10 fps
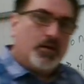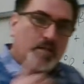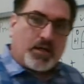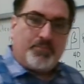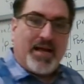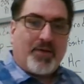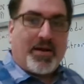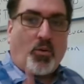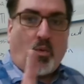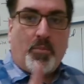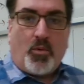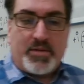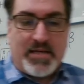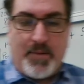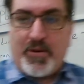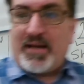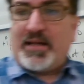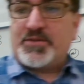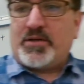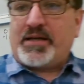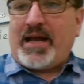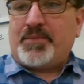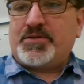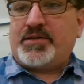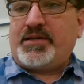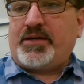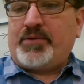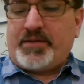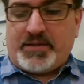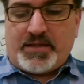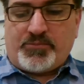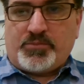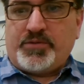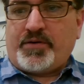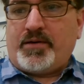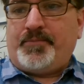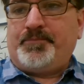Come back, we got one more type, we got electron capture to deal with, and then we'll move on.